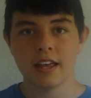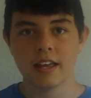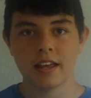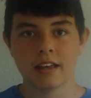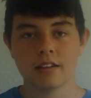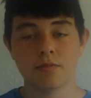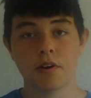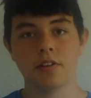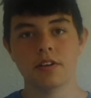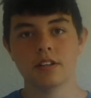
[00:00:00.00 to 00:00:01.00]
and it's
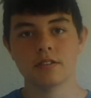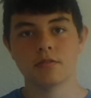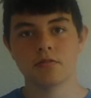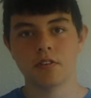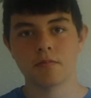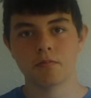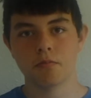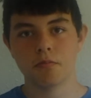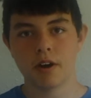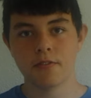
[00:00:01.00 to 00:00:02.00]
probably from
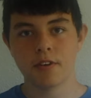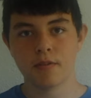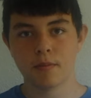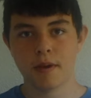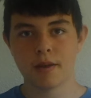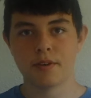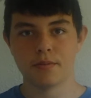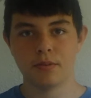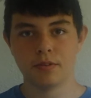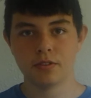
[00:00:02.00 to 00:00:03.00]
my favorite Batman movie.